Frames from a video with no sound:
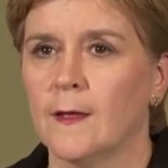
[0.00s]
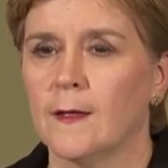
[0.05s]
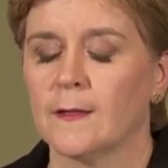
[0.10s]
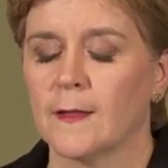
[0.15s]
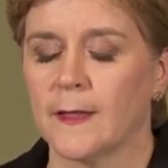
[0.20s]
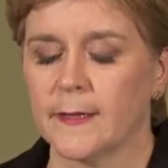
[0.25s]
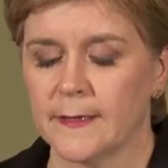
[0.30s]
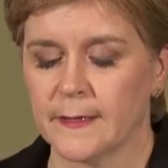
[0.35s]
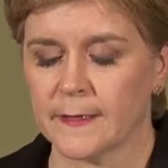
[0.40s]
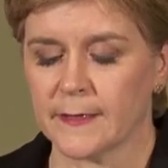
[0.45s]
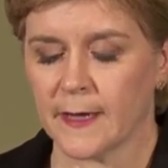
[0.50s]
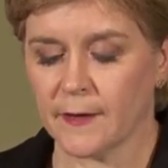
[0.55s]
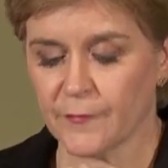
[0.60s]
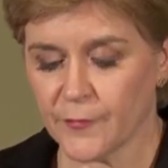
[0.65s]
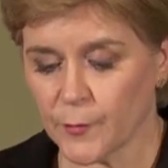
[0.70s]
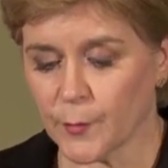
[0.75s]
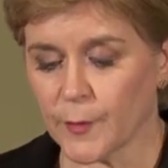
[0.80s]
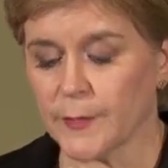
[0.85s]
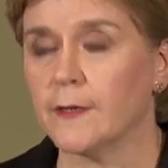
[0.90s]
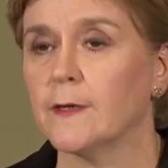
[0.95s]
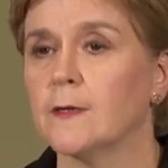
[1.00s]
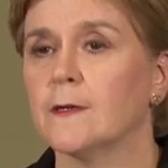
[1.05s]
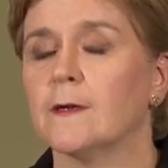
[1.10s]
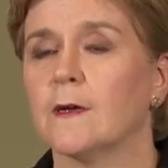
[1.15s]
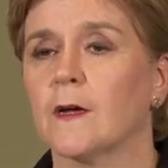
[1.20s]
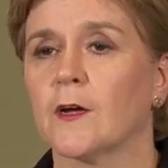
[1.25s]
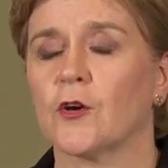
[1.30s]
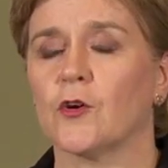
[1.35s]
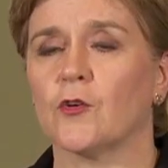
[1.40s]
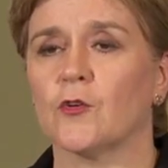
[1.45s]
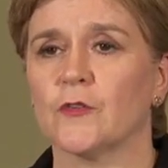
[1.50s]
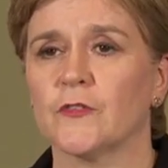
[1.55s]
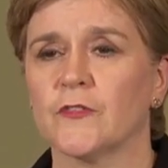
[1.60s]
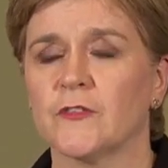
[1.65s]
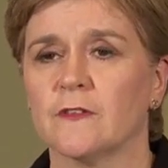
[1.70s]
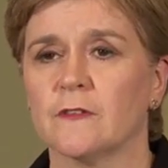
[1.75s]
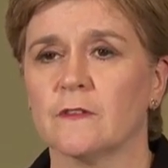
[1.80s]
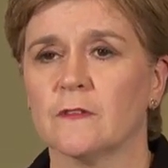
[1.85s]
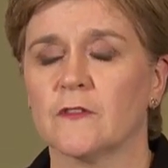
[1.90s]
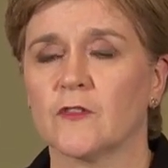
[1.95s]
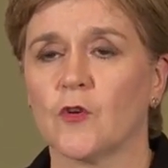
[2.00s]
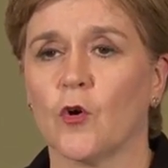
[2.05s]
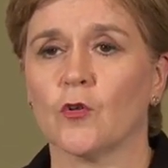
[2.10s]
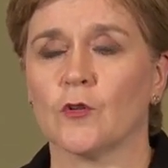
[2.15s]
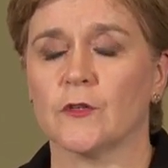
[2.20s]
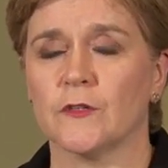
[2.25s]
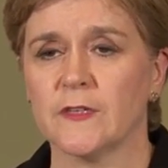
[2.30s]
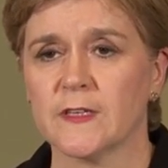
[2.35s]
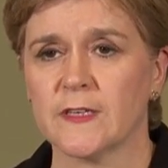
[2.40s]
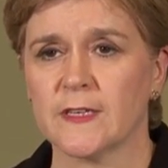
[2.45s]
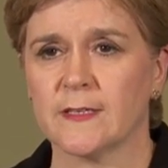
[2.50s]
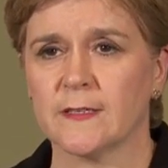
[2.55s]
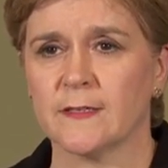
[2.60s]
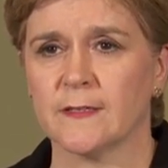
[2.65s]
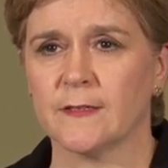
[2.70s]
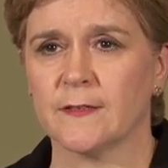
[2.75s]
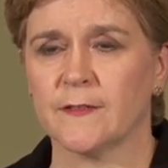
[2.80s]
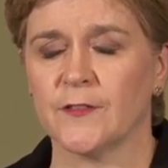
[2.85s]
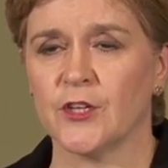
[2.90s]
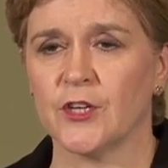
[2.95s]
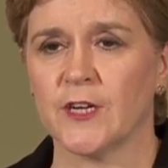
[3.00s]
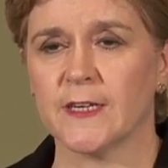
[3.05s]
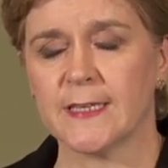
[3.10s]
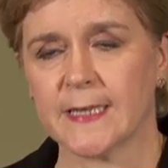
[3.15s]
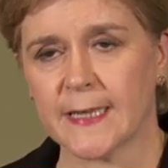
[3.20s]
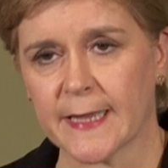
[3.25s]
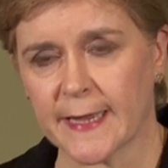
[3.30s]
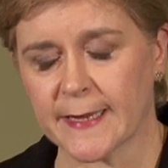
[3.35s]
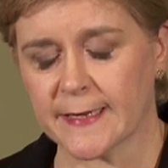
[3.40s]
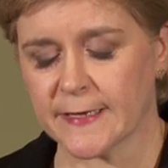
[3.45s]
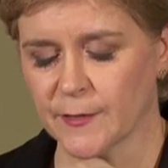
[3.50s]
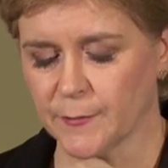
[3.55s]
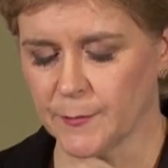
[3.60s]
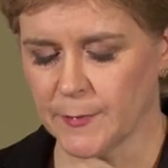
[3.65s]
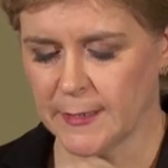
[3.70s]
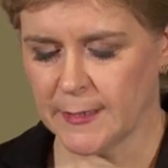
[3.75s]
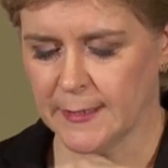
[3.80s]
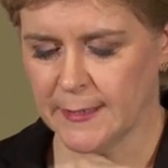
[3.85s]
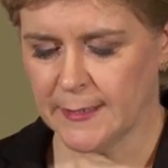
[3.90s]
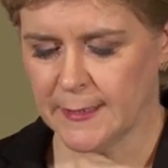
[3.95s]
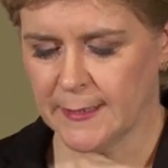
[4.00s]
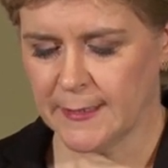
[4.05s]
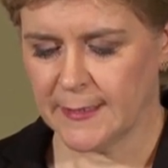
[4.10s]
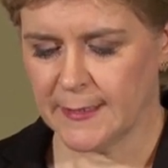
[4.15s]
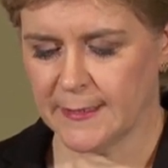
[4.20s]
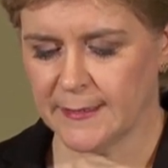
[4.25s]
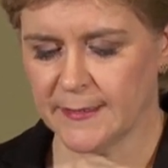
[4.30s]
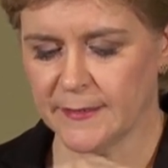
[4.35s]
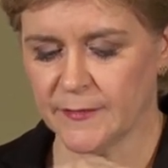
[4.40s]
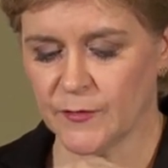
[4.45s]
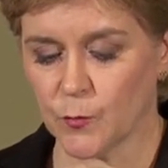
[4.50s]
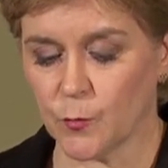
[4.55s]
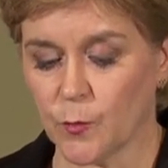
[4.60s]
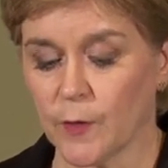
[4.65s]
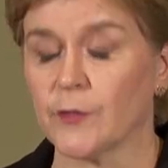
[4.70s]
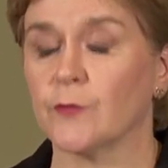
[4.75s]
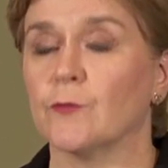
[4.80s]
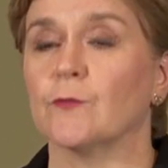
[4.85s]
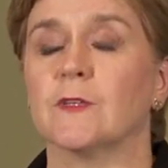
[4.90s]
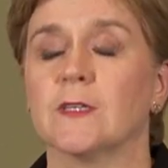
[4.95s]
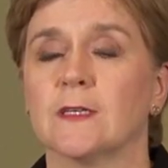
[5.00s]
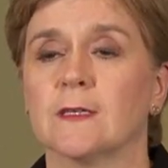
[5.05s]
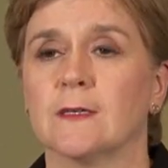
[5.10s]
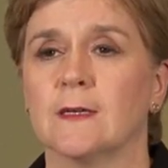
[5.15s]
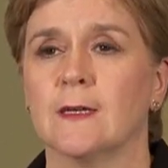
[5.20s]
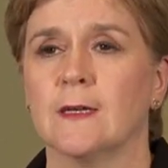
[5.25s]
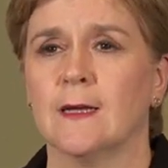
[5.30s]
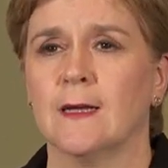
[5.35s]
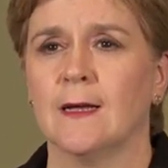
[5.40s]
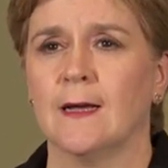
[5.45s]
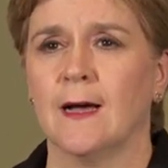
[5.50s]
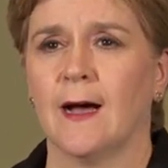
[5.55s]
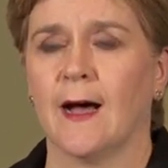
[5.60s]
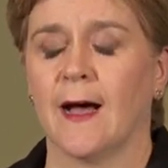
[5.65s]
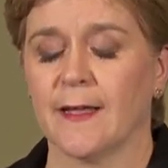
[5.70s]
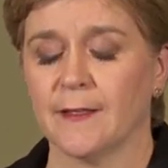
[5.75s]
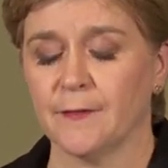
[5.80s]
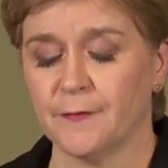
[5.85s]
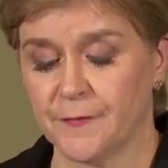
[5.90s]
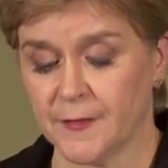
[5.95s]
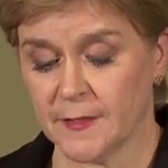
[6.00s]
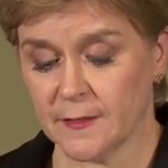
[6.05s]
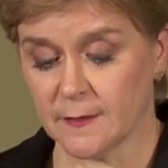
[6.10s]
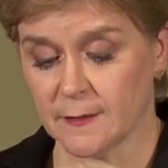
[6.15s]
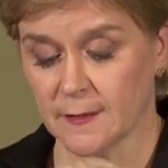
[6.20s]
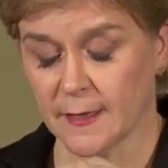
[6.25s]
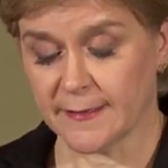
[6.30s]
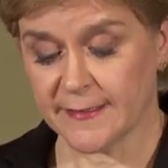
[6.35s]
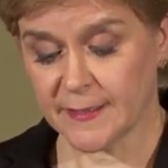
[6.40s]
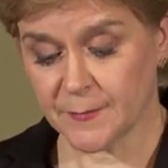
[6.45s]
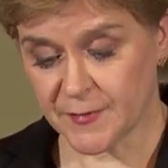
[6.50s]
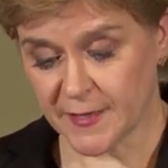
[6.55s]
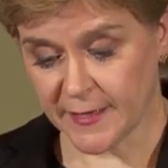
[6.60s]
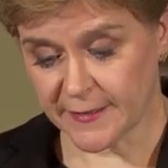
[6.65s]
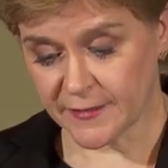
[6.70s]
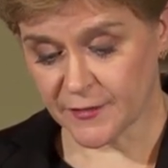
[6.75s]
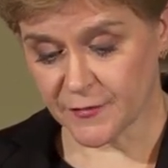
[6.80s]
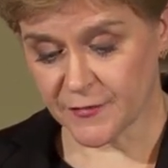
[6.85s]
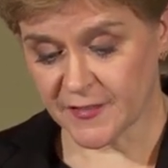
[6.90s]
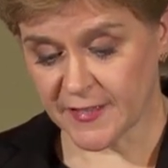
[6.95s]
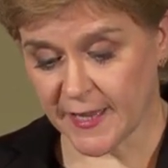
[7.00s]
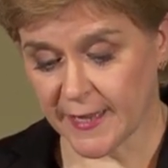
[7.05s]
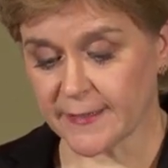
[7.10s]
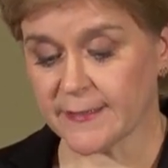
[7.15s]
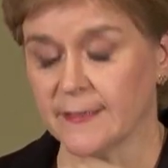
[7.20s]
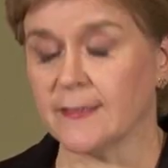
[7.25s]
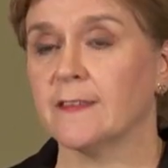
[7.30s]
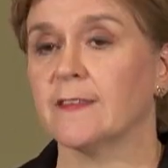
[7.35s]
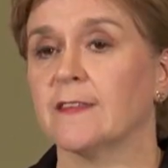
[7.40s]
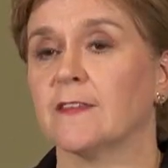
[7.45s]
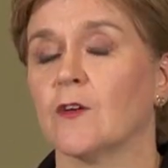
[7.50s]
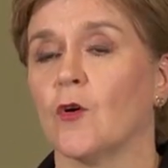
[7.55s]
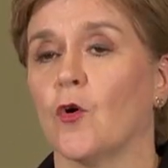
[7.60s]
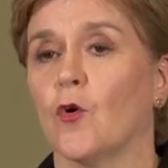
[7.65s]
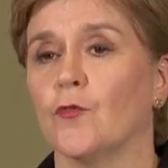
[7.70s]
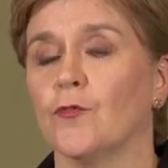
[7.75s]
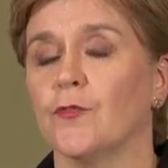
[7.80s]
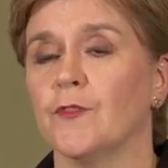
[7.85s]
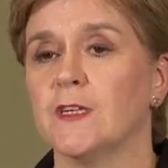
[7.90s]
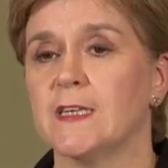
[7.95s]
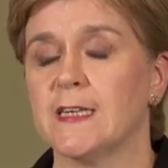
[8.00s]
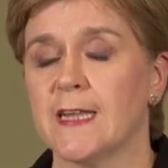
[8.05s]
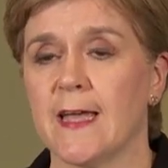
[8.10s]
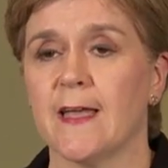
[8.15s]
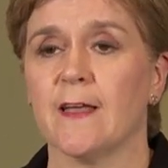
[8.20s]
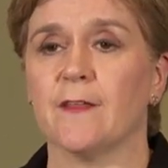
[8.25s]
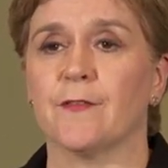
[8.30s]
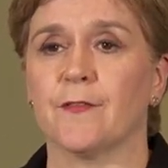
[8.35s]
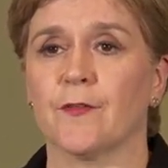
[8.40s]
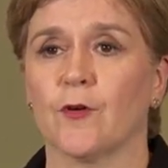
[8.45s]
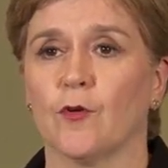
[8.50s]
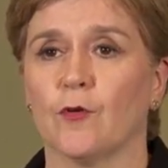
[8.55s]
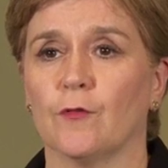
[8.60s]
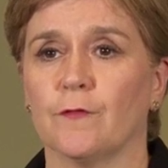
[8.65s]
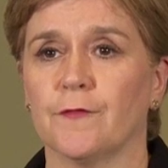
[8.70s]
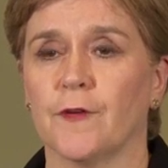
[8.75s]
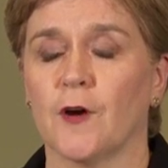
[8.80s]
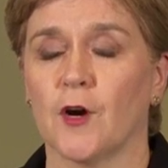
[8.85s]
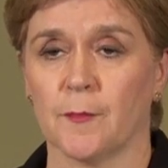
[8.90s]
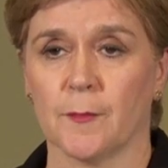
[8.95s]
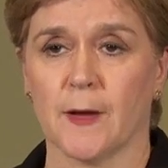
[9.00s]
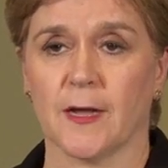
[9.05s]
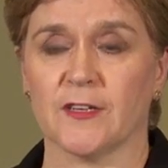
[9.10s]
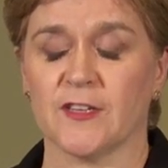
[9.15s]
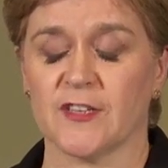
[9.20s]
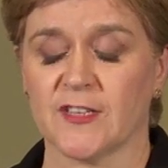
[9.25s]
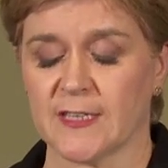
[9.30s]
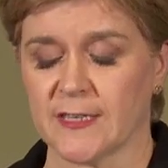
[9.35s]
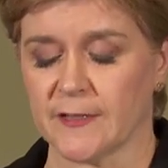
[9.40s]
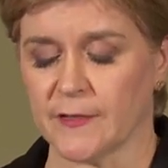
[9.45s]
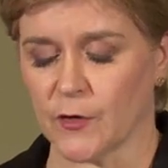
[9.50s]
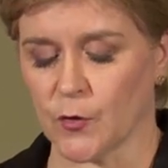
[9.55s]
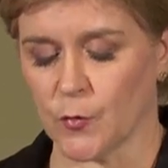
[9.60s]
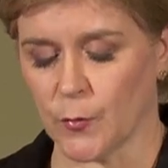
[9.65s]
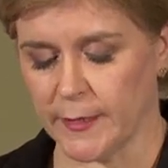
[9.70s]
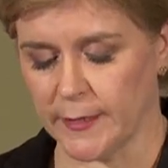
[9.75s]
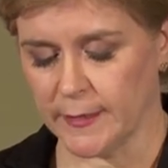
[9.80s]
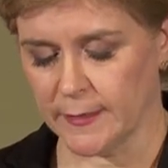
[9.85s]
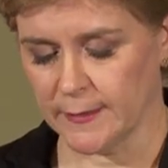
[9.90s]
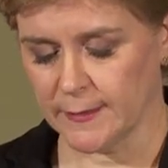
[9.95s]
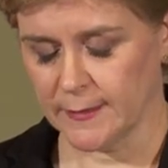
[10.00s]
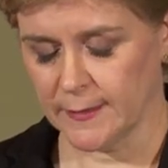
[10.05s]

Like everyone across Scotland, the United Kingdom, indeed the world, I feel a deep sense of sadness on the death of Her Majesty the Queen.